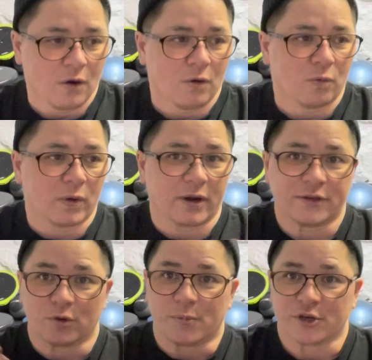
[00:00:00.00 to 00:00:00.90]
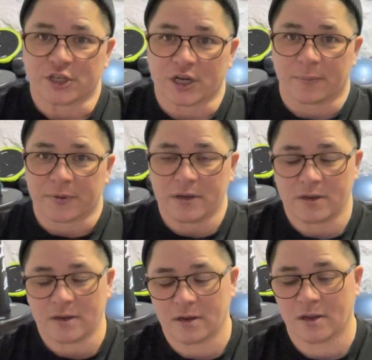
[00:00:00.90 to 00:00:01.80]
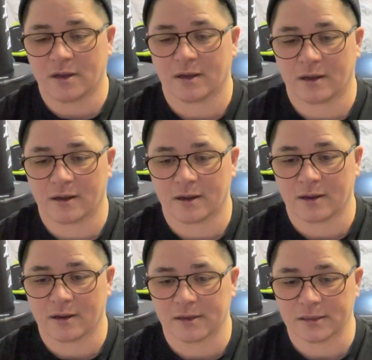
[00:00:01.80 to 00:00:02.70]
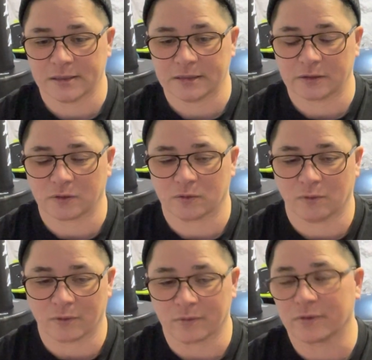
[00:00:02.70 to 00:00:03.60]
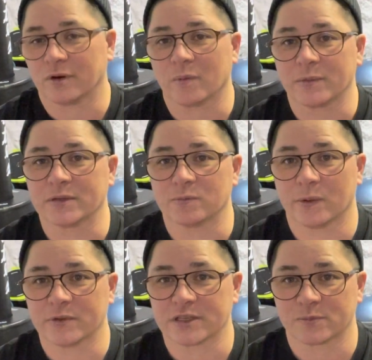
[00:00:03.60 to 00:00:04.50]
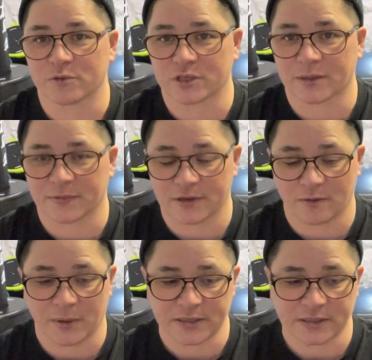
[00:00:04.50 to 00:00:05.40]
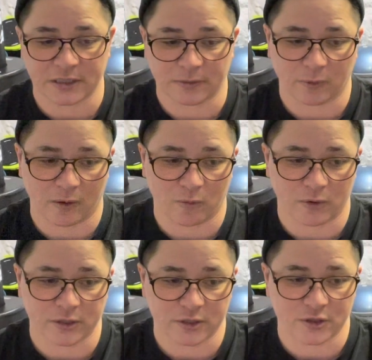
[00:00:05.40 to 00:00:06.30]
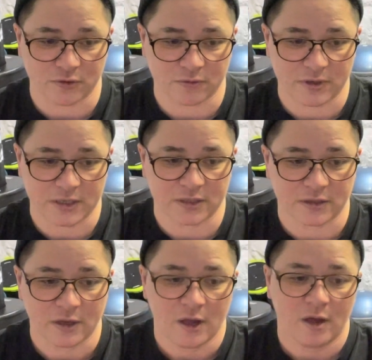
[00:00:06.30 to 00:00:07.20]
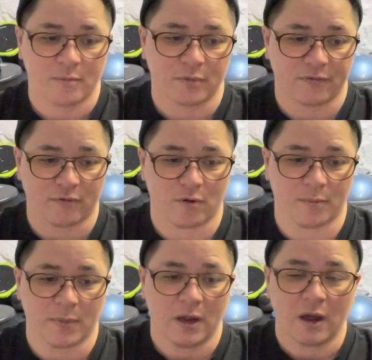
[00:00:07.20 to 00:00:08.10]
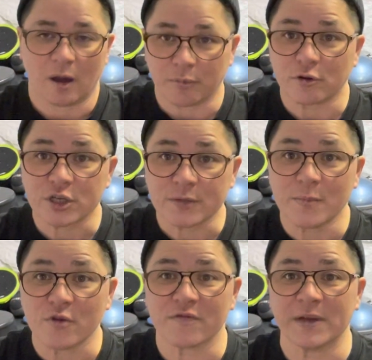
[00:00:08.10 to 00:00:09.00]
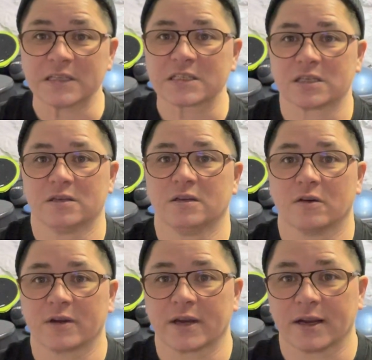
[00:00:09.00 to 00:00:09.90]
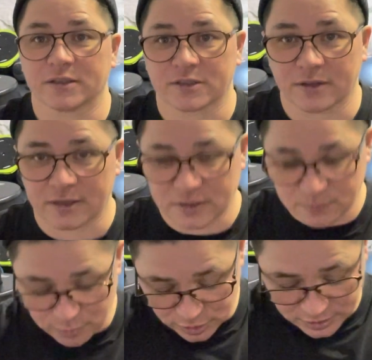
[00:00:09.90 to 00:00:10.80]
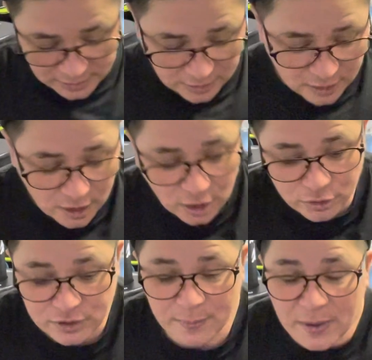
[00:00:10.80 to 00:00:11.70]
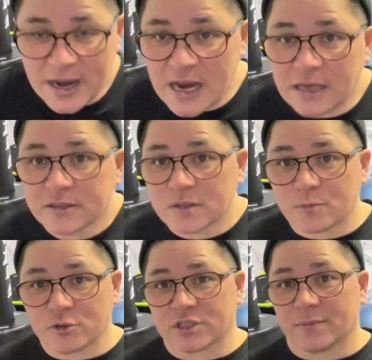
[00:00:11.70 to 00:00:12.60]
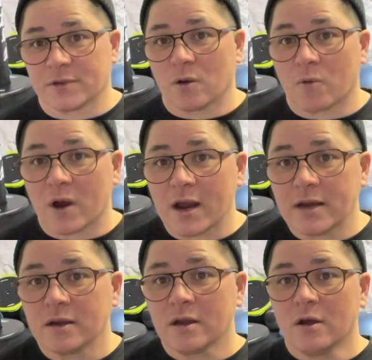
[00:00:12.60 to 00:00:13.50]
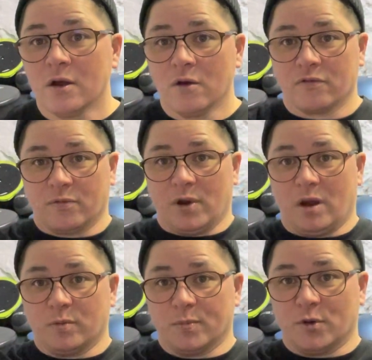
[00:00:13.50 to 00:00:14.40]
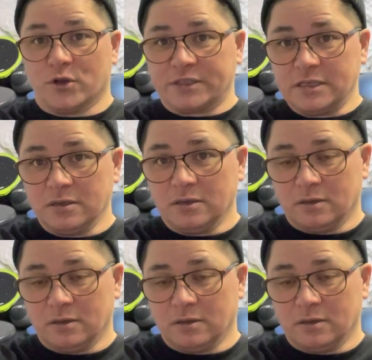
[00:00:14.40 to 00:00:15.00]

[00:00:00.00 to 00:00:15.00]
When I do a push-up, or you know, when we teach push-ups here, basically what I want you to do is perform a push movement. Okay, so that is pushing, using my hands to push something away from my upper body.